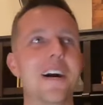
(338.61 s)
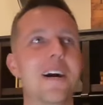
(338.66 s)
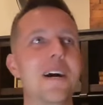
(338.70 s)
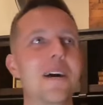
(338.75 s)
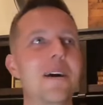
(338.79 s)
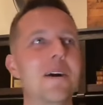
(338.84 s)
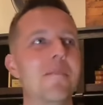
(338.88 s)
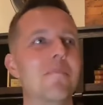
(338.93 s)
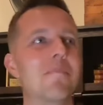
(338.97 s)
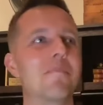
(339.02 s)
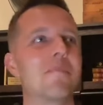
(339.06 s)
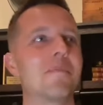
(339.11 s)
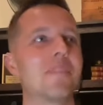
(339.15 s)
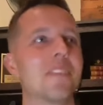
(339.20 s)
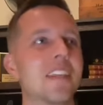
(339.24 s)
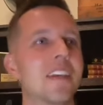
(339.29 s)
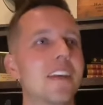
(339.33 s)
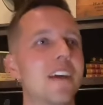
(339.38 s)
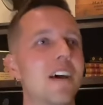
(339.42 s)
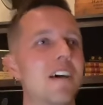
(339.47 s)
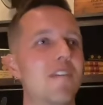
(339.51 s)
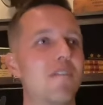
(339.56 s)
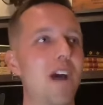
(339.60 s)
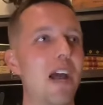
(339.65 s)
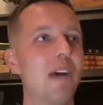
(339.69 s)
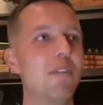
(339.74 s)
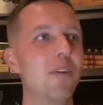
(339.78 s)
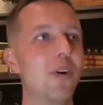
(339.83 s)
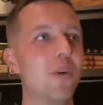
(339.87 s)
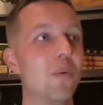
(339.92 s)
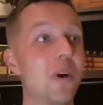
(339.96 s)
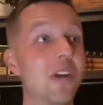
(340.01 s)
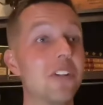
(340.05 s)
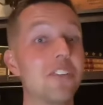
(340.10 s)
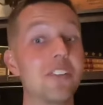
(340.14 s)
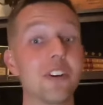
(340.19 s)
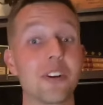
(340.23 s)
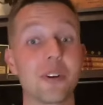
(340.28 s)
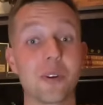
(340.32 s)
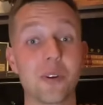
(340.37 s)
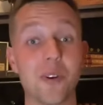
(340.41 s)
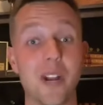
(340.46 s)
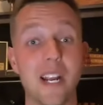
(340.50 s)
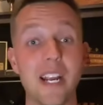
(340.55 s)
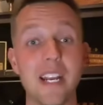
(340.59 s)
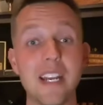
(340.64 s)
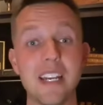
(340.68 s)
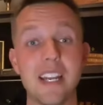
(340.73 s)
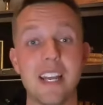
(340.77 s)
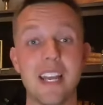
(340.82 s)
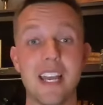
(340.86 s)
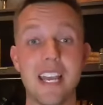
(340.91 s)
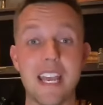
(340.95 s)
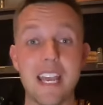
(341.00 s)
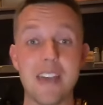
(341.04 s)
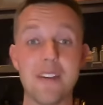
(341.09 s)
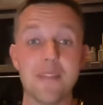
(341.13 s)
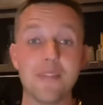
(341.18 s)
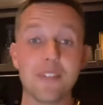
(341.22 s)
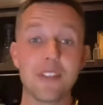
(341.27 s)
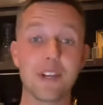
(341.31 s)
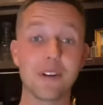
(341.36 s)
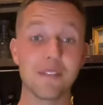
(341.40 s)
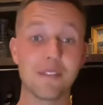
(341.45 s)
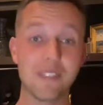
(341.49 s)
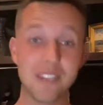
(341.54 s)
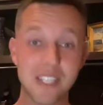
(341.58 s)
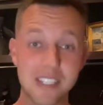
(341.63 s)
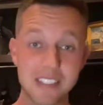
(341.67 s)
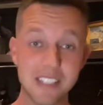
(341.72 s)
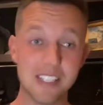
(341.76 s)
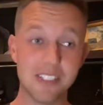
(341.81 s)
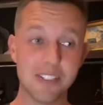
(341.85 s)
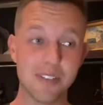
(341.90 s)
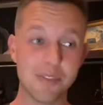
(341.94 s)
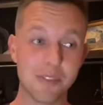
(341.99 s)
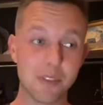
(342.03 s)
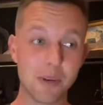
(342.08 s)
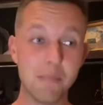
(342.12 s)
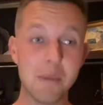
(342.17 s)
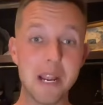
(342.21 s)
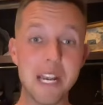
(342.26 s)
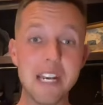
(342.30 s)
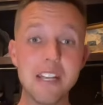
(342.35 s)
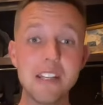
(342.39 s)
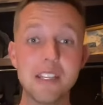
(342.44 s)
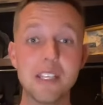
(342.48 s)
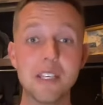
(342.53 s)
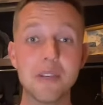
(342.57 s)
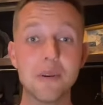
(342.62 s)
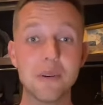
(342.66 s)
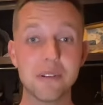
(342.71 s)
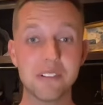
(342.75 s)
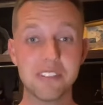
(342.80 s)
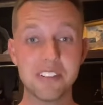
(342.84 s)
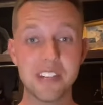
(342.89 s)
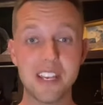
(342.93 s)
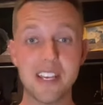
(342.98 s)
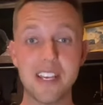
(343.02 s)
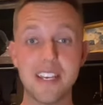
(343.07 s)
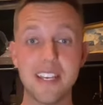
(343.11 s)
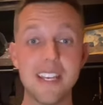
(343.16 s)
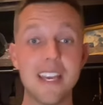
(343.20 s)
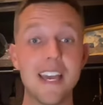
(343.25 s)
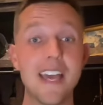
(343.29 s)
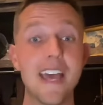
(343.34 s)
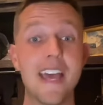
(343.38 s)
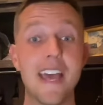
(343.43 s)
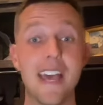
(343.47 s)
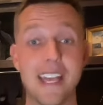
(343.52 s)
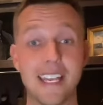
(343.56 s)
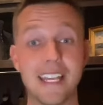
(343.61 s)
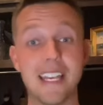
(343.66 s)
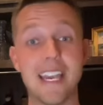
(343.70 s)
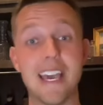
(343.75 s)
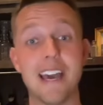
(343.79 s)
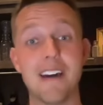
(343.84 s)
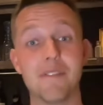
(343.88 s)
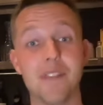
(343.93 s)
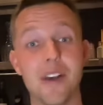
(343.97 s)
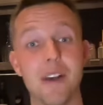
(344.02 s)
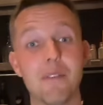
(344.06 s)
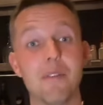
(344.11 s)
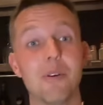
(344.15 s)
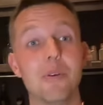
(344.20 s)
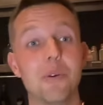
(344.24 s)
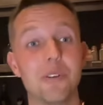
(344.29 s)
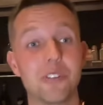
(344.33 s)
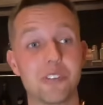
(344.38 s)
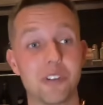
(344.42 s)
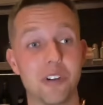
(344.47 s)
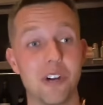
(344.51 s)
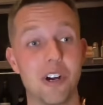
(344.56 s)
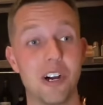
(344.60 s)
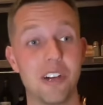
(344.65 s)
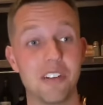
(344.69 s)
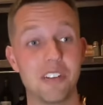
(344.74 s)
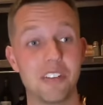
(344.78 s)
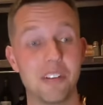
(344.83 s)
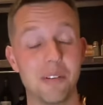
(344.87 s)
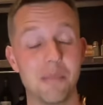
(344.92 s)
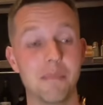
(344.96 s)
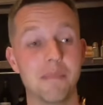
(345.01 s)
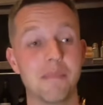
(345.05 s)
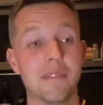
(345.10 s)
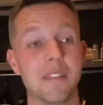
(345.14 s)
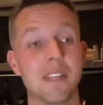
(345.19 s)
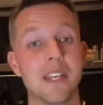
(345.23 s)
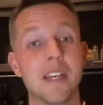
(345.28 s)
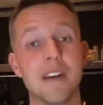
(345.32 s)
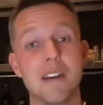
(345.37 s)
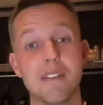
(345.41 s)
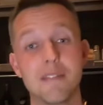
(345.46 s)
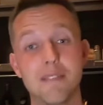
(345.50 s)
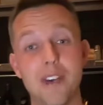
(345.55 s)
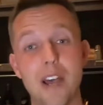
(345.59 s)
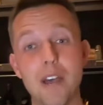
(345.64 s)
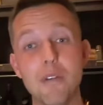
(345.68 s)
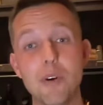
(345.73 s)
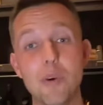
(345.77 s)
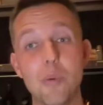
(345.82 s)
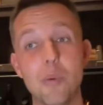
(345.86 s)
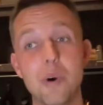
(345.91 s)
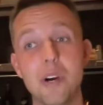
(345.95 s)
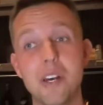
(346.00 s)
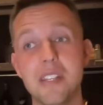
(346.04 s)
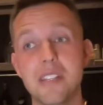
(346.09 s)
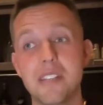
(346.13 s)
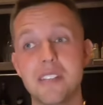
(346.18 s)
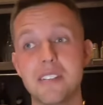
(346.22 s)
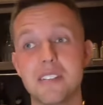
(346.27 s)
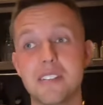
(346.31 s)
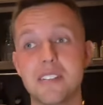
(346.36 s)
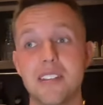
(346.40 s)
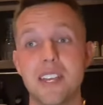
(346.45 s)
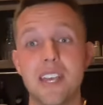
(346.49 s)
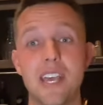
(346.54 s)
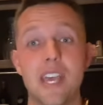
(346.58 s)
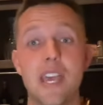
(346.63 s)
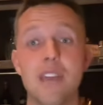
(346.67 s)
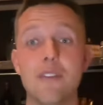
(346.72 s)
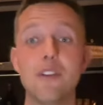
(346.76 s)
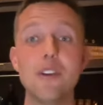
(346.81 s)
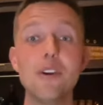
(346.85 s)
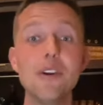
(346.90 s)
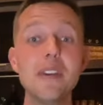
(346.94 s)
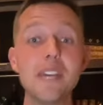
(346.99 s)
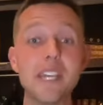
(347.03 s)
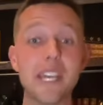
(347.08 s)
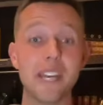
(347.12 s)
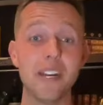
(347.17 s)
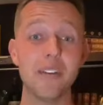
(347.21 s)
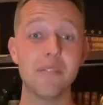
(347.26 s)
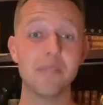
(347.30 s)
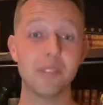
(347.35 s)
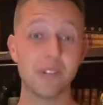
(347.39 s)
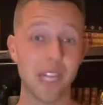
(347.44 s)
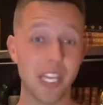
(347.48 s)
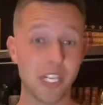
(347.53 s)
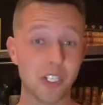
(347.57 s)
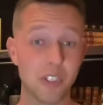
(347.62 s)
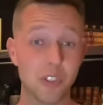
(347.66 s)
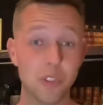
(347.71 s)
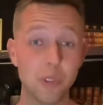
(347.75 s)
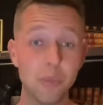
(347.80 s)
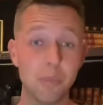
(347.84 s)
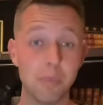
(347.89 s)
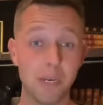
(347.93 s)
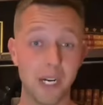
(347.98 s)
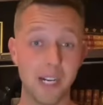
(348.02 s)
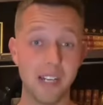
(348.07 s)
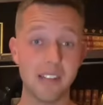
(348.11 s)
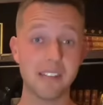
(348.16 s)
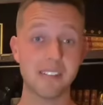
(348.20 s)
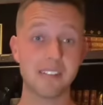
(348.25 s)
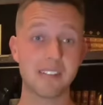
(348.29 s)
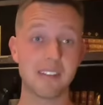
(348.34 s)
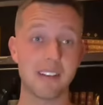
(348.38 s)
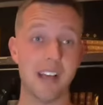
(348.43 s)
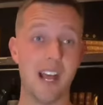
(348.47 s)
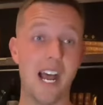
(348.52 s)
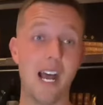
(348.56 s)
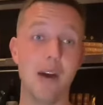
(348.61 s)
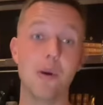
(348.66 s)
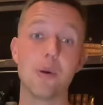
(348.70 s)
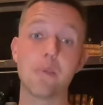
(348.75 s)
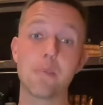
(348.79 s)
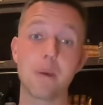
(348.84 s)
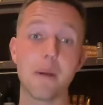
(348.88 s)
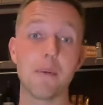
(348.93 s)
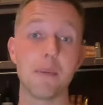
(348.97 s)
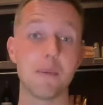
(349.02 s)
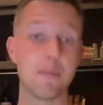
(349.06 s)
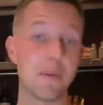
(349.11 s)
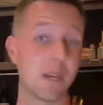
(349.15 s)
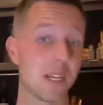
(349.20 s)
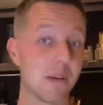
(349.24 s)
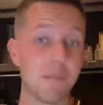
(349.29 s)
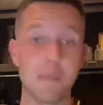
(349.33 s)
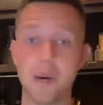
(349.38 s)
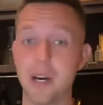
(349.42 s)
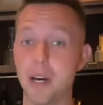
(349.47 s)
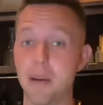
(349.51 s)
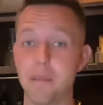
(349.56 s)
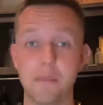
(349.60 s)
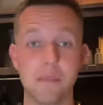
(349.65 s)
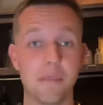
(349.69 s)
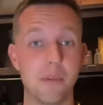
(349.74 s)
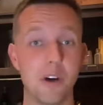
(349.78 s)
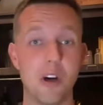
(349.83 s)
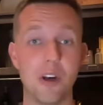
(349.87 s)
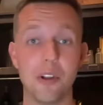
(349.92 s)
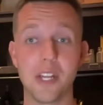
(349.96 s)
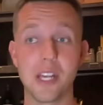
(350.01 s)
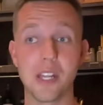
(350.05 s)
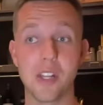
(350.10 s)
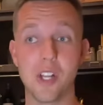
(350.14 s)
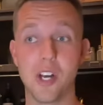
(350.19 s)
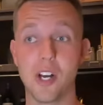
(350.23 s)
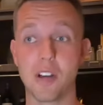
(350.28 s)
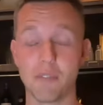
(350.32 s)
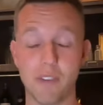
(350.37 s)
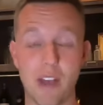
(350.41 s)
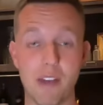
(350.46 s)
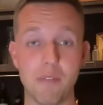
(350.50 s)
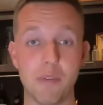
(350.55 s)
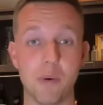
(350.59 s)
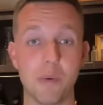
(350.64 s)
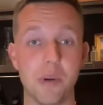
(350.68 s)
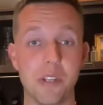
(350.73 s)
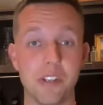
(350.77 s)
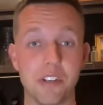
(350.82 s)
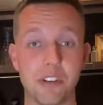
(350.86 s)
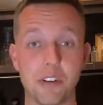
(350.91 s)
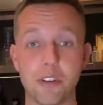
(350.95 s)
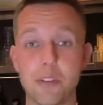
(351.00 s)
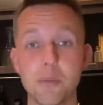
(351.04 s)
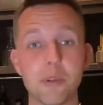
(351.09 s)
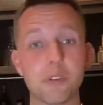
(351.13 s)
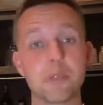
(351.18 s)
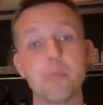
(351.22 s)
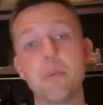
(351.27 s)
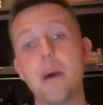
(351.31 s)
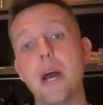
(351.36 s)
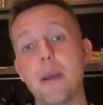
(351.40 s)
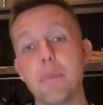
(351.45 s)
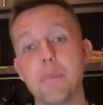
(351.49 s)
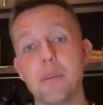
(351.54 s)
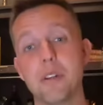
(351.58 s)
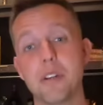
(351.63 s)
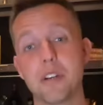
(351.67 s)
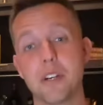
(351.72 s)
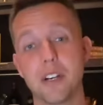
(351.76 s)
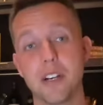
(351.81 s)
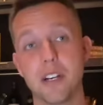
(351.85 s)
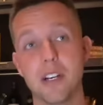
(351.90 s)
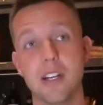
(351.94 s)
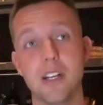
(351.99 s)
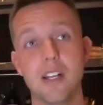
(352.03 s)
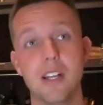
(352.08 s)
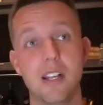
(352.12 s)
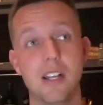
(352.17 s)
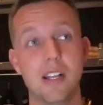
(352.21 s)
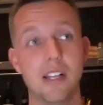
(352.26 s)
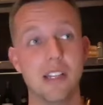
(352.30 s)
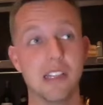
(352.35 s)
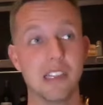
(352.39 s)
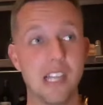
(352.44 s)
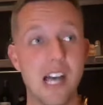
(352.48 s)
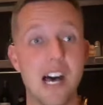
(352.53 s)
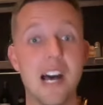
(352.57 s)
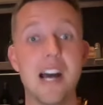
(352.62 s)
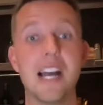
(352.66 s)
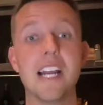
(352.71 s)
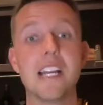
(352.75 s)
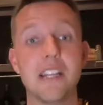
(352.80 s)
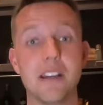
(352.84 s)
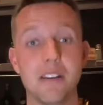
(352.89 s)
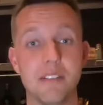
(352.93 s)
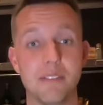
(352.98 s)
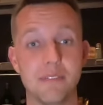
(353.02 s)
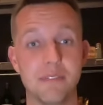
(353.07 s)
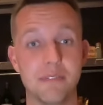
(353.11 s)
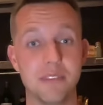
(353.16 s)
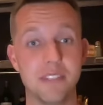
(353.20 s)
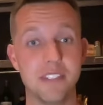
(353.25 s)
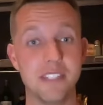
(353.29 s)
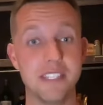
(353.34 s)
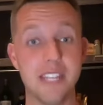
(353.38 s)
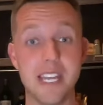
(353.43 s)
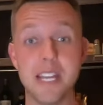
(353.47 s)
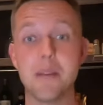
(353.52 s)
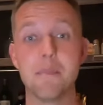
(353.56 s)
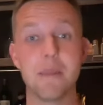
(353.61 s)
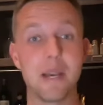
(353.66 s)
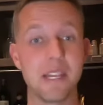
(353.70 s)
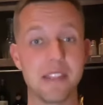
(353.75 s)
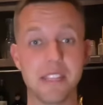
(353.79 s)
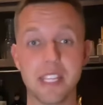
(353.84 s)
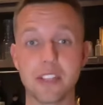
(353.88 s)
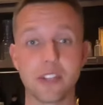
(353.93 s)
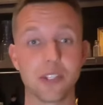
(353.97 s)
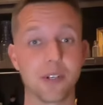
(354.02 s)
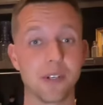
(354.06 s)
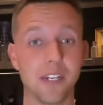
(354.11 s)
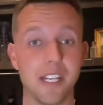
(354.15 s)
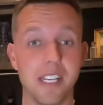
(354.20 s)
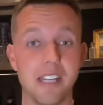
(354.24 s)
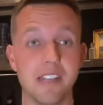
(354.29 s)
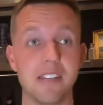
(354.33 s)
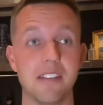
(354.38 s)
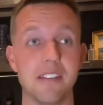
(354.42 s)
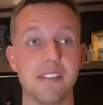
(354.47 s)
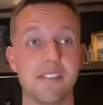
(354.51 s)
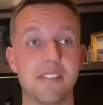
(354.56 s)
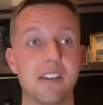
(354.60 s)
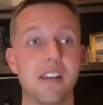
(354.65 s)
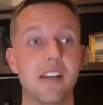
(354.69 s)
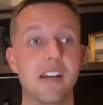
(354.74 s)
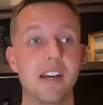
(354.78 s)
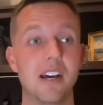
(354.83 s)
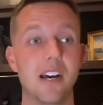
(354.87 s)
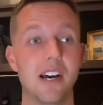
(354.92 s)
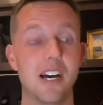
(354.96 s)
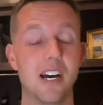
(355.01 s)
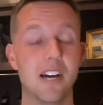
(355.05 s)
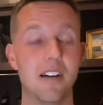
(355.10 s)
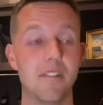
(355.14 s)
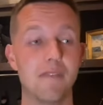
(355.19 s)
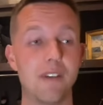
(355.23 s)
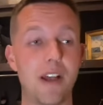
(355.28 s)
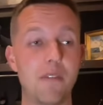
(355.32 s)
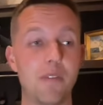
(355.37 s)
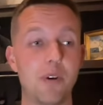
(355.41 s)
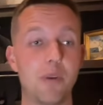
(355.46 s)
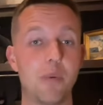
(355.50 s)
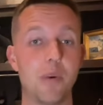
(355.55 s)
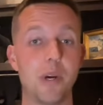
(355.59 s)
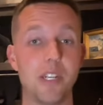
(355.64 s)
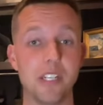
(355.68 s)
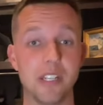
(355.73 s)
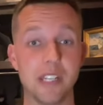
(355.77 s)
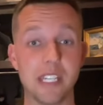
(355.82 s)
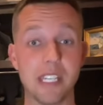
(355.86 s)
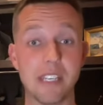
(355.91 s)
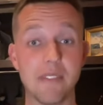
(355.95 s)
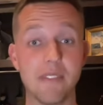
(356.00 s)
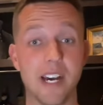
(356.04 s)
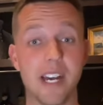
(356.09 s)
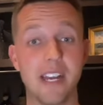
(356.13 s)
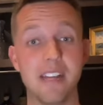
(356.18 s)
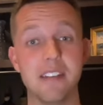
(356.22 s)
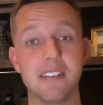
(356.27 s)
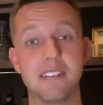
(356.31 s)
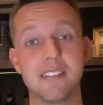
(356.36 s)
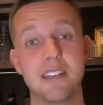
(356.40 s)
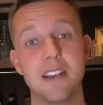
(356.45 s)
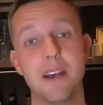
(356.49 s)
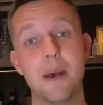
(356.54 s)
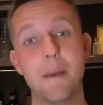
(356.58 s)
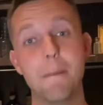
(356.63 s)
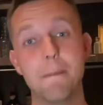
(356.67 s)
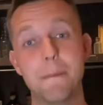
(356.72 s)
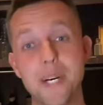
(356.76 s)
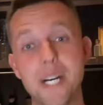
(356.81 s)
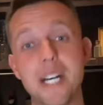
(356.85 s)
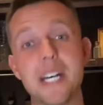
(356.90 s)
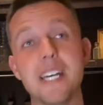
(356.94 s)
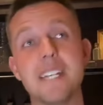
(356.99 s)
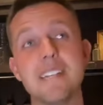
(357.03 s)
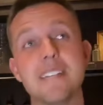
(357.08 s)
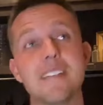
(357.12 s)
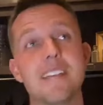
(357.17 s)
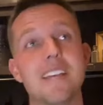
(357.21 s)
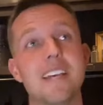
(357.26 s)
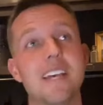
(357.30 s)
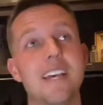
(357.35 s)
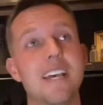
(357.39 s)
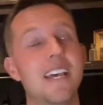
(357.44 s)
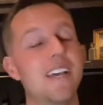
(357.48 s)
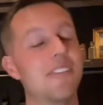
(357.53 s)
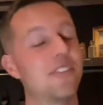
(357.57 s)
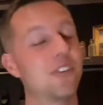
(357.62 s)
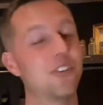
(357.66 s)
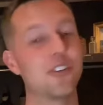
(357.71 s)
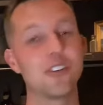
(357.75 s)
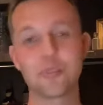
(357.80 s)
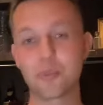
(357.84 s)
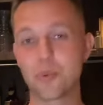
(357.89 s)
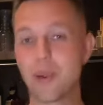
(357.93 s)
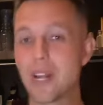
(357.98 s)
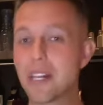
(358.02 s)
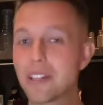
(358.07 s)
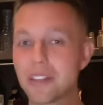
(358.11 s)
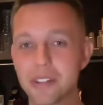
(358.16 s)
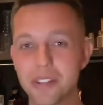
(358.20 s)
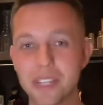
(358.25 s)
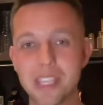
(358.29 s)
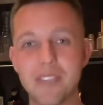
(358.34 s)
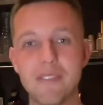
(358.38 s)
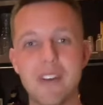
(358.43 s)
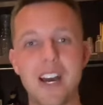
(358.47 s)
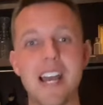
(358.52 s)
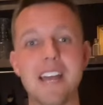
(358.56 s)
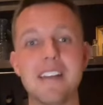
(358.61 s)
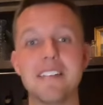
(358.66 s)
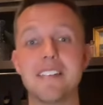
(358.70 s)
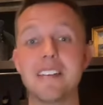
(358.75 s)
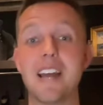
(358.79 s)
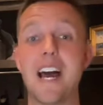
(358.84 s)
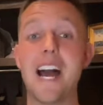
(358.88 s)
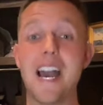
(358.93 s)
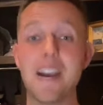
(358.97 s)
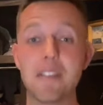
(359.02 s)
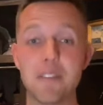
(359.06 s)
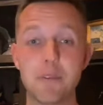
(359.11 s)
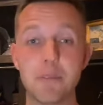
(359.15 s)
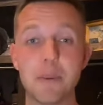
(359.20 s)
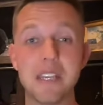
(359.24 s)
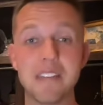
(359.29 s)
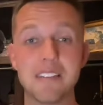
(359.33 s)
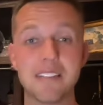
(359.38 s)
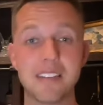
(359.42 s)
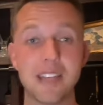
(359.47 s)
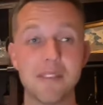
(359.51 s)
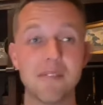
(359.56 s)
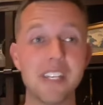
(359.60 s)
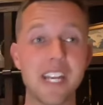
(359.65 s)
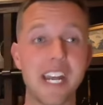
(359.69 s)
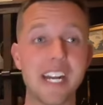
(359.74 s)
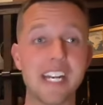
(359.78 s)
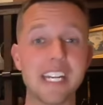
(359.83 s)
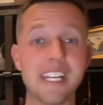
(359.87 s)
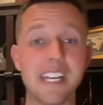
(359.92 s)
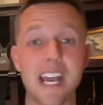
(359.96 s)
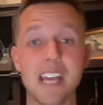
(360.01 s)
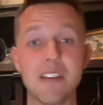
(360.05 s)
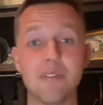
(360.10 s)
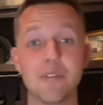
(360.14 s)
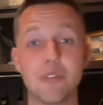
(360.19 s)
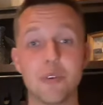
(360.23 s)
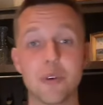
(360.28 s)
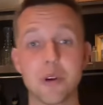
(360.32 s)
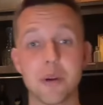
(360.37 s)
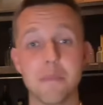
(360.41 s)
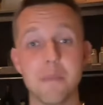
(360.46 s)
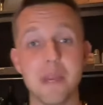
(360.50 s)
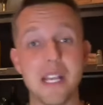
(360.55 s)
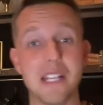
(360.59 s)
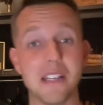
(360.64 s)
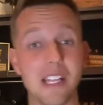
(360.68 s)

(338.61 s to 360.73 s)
501s are great if they're vintage. If they're made in the USA, heck yeah, 501s are awesome. 501s, if you can get them for like $2, I would probably pick them up all day long, 501s. They're the most popular line of denim I think there is, 501 Levi's. But they're just regular Levi's. I have to pay $7.99 for them.